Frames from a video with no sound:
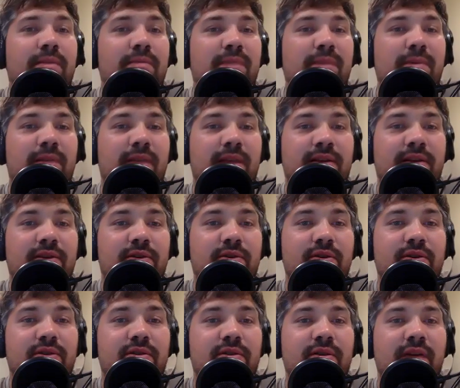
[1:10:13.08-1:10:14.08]
maybe like
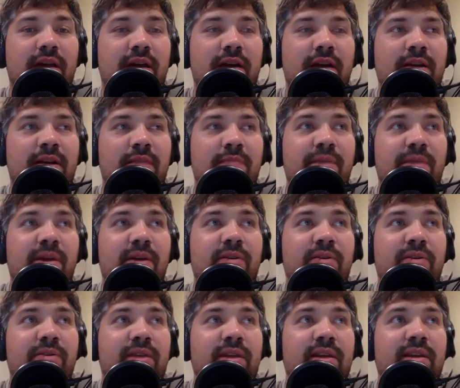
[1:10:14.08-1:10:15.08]
I would
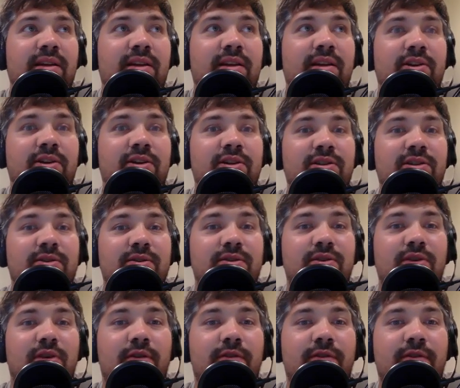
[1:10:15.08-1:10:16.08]
compare the intelligence to a
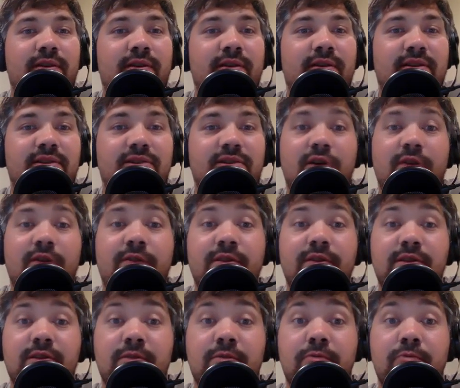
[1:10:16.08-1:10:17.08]
dolphin because
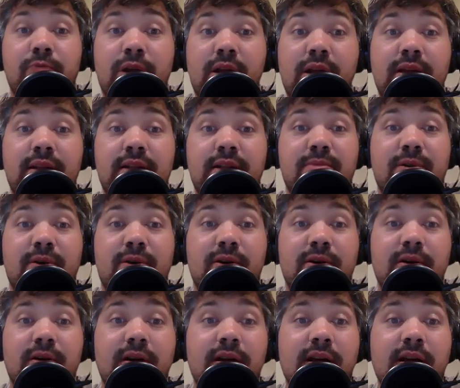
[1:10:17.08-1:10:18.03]
dolphins are really smart.